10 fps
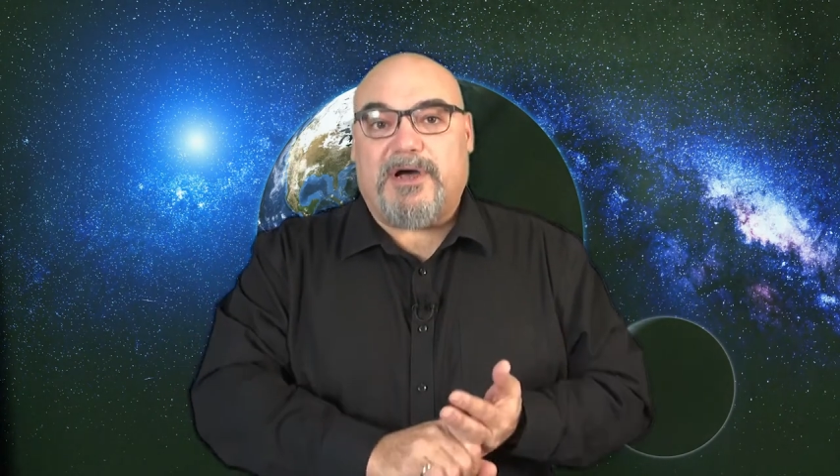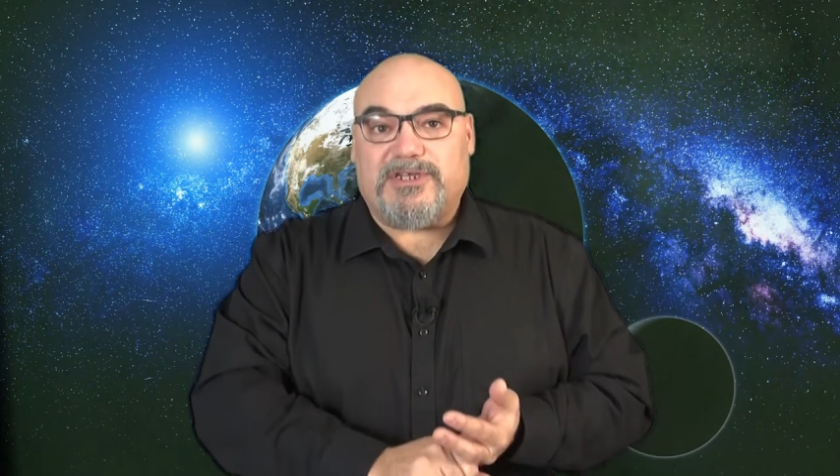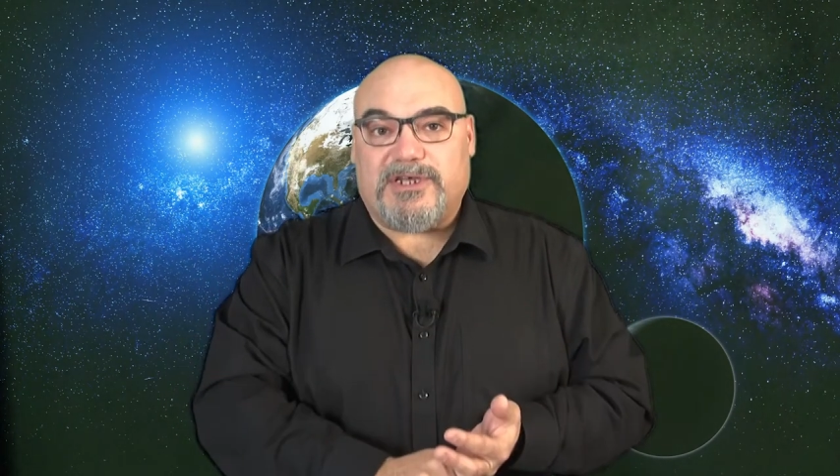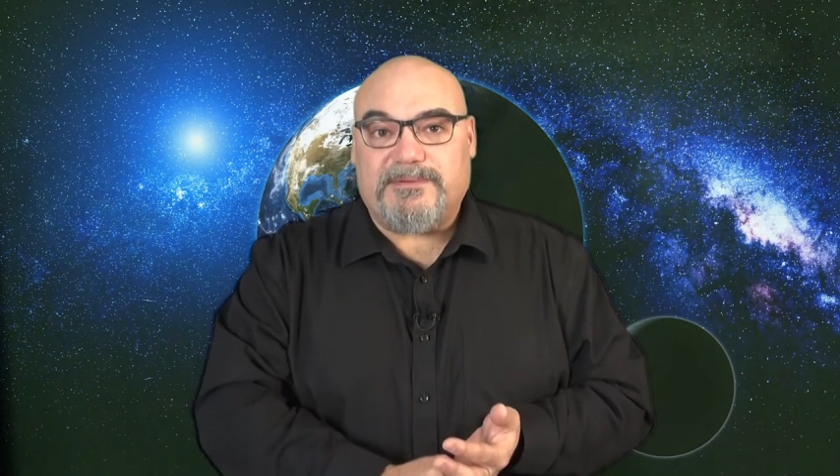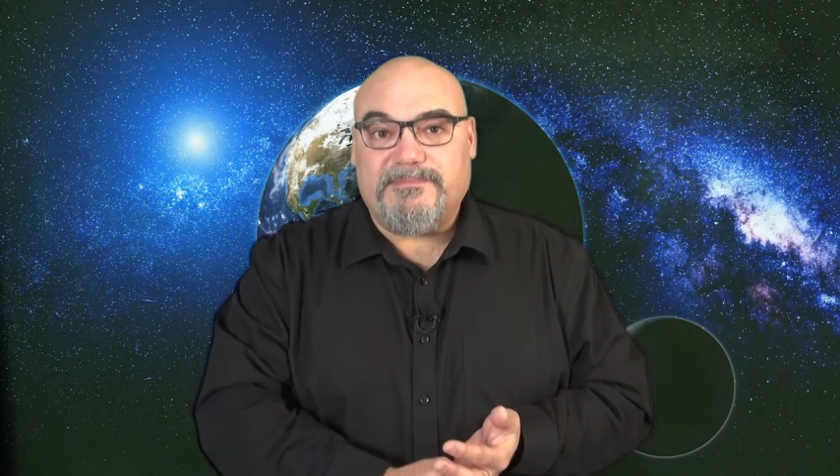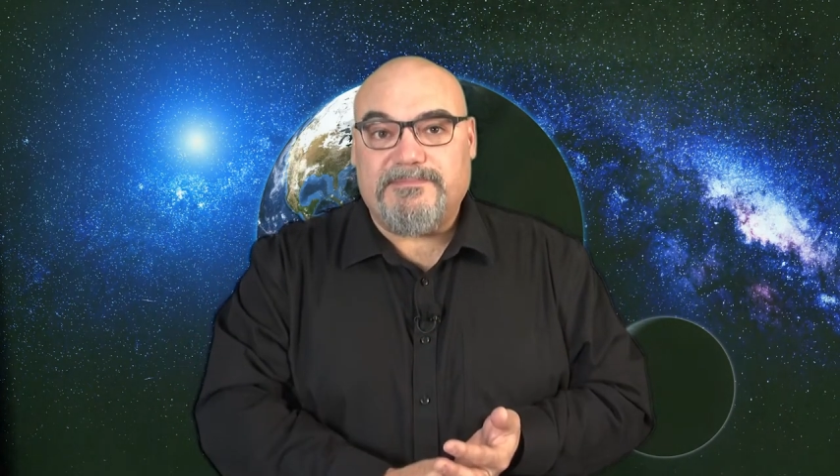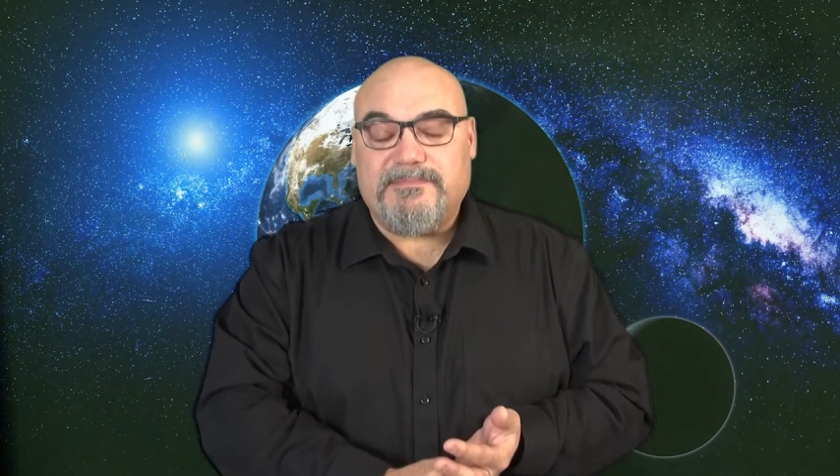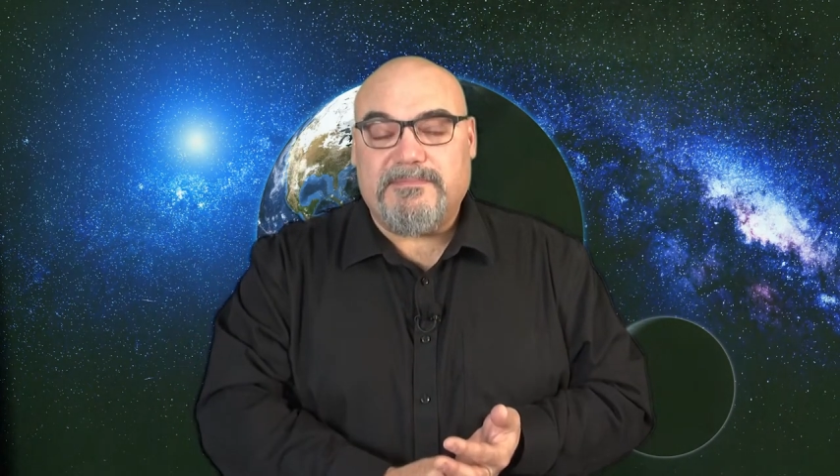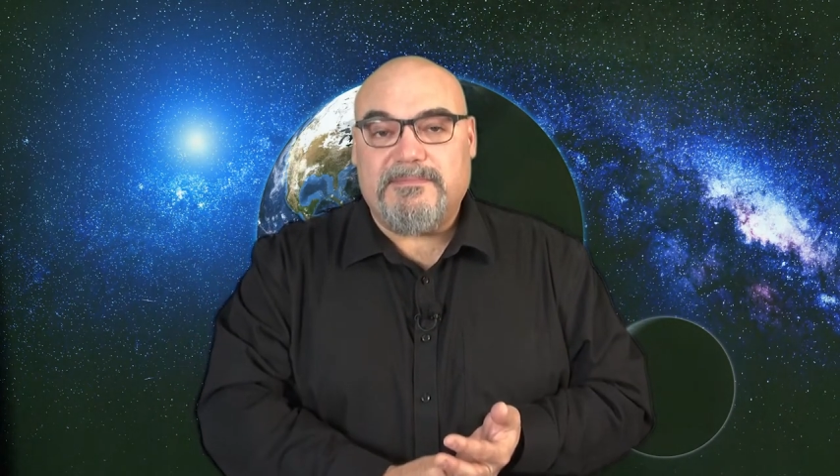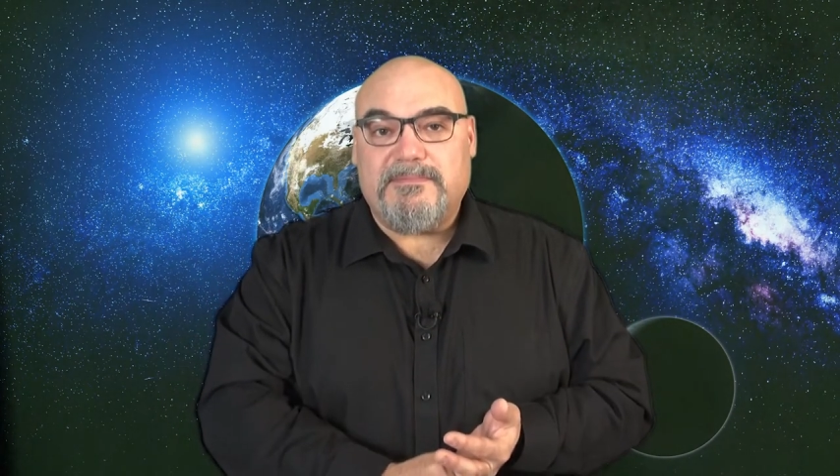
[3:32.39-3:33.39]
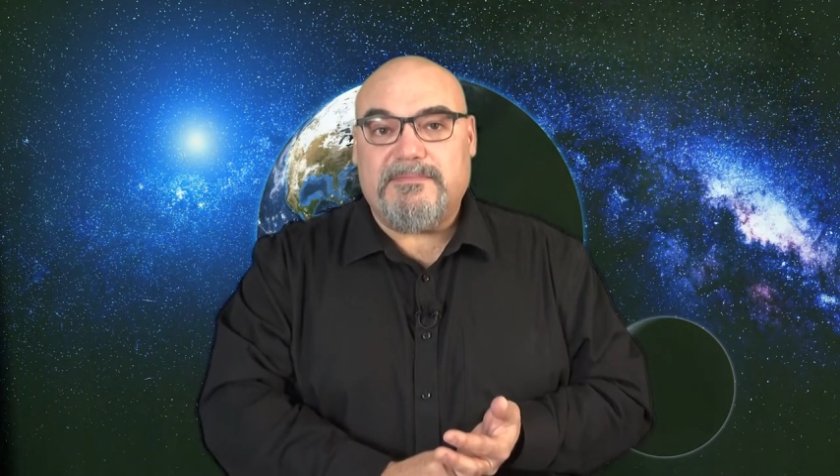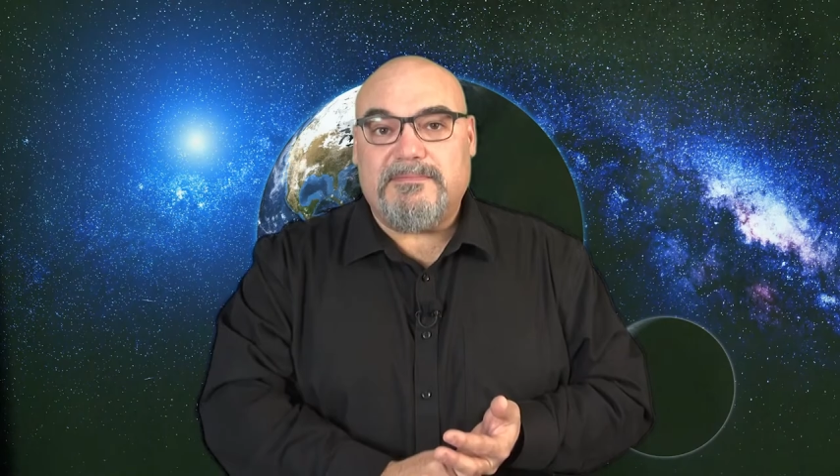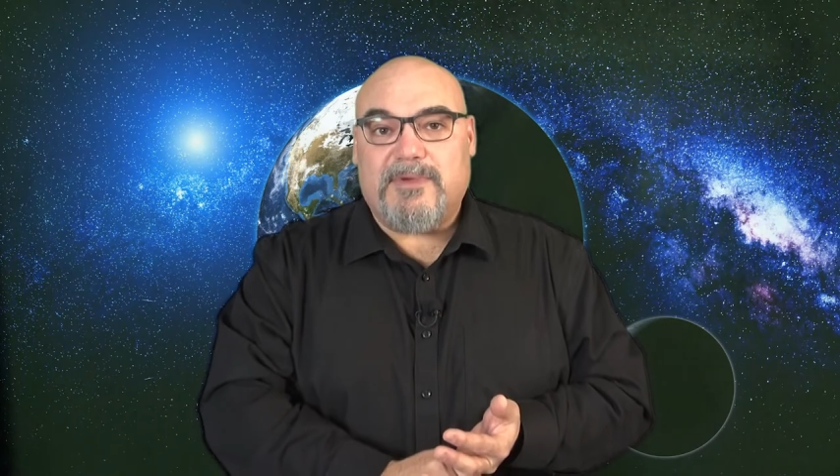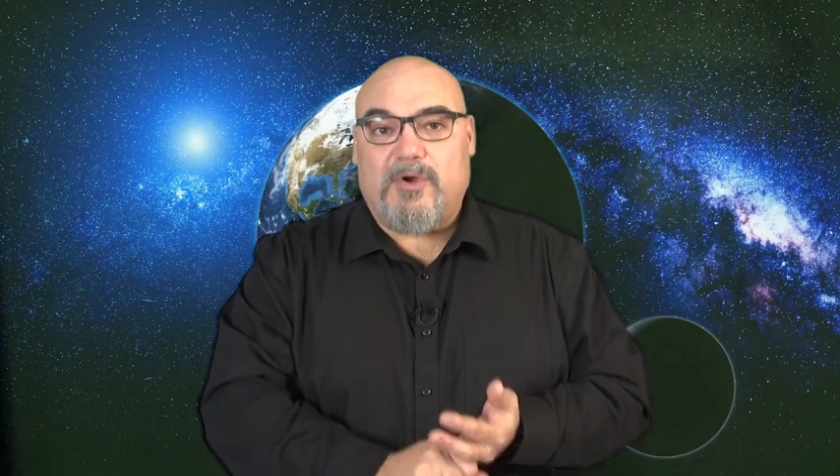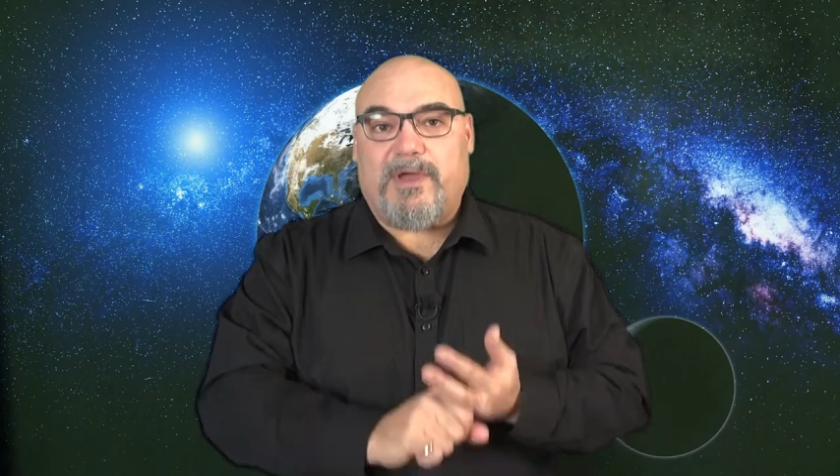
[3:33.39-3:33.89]
budget.
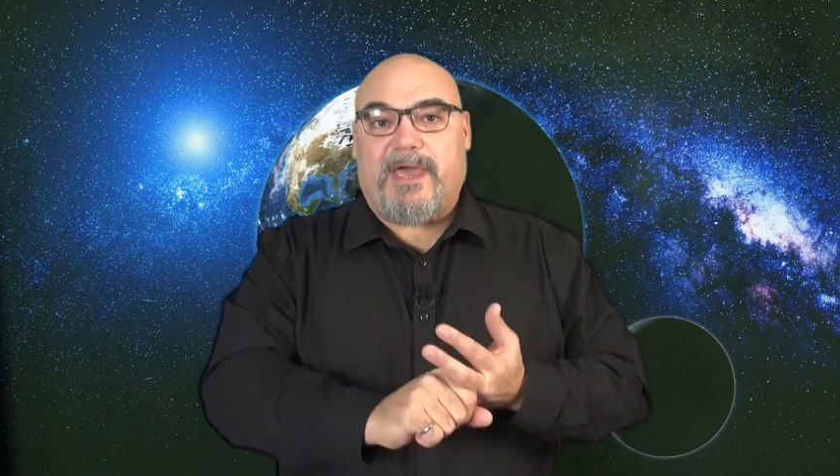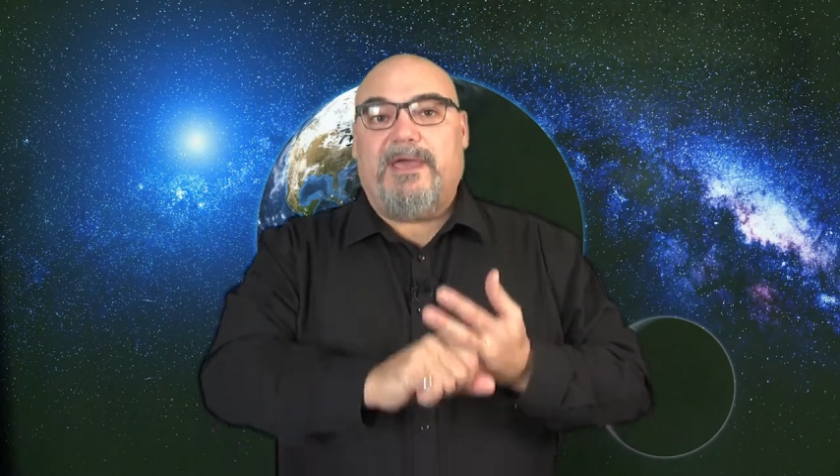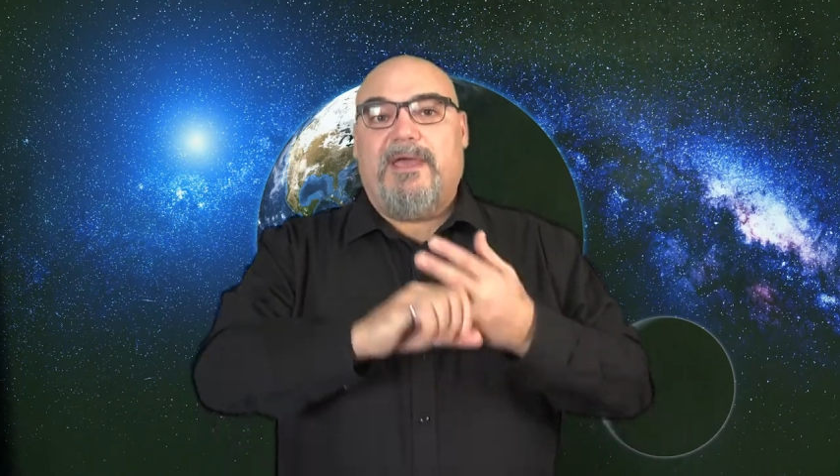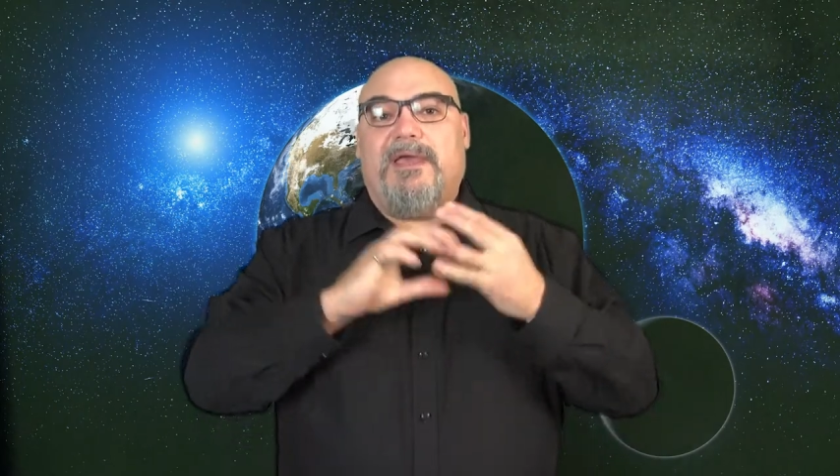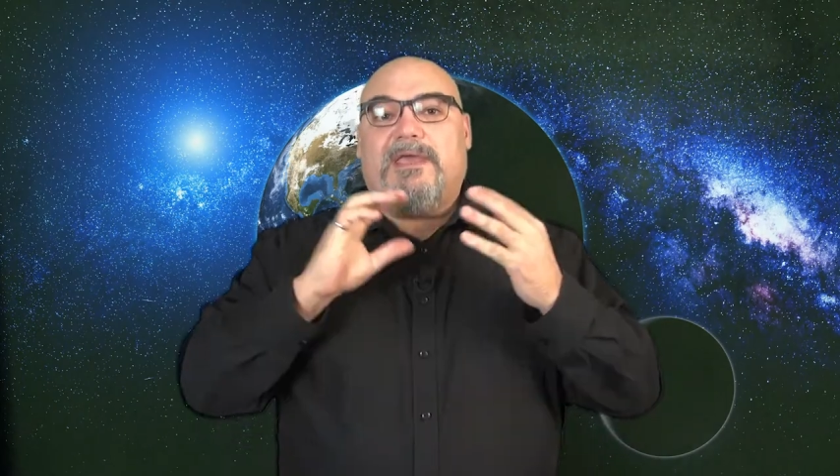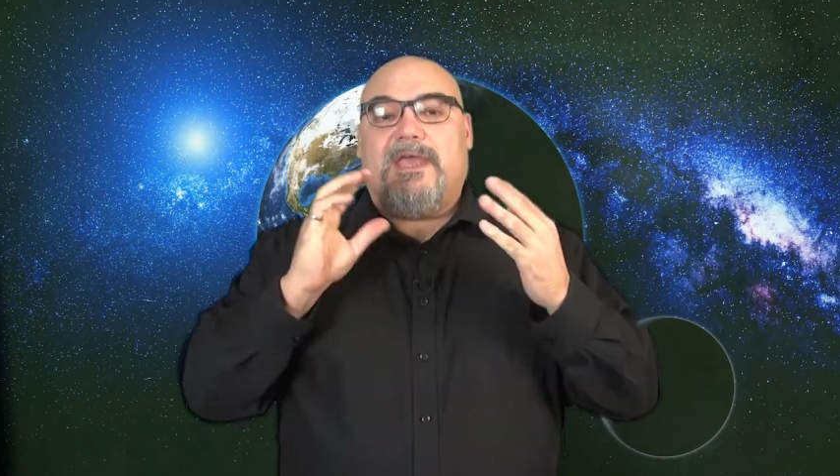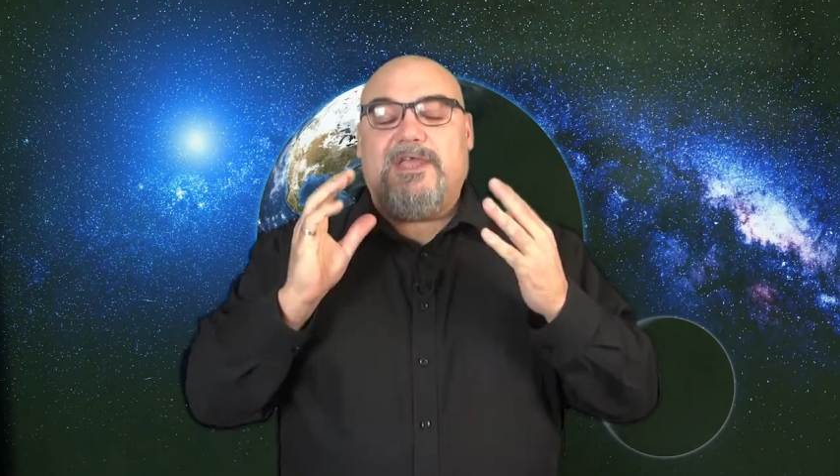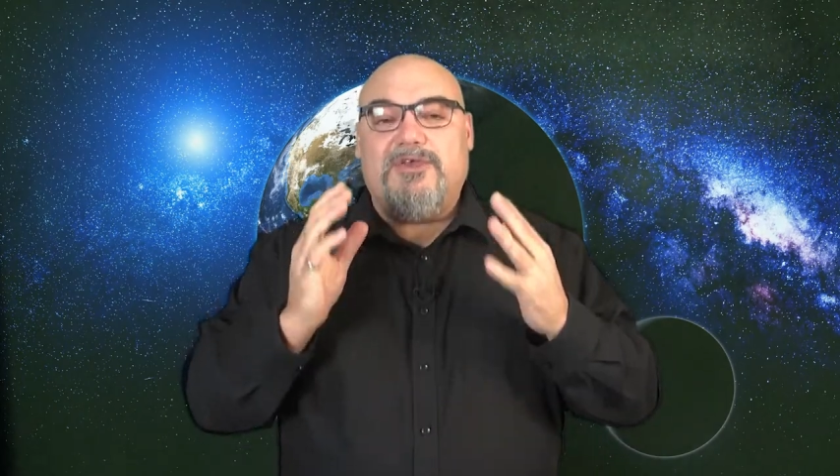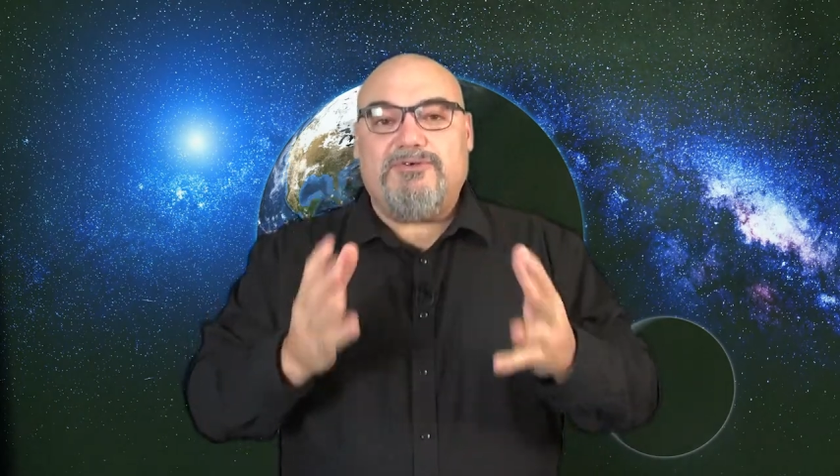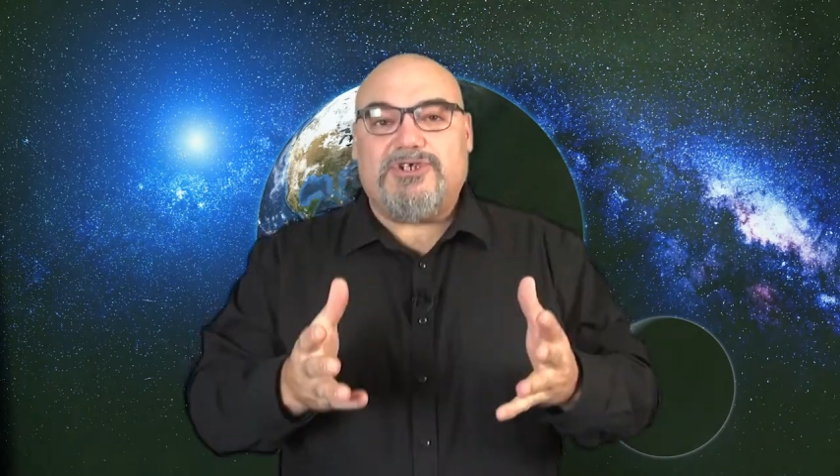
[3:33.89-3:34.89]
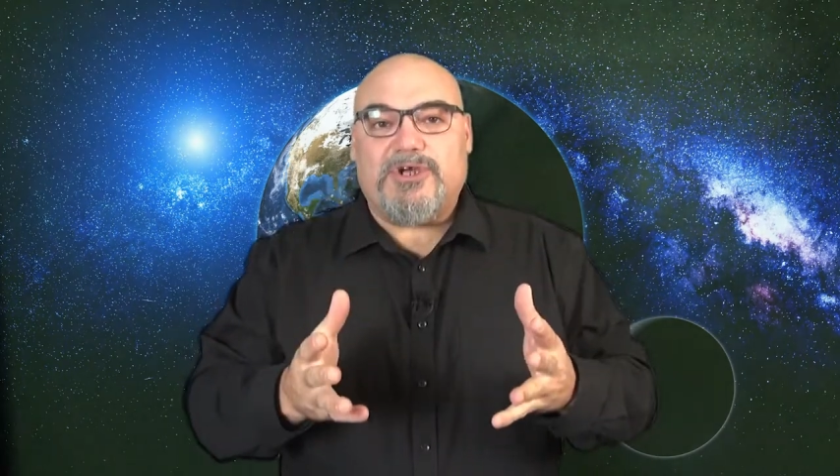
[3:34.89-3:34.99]
Okay, can you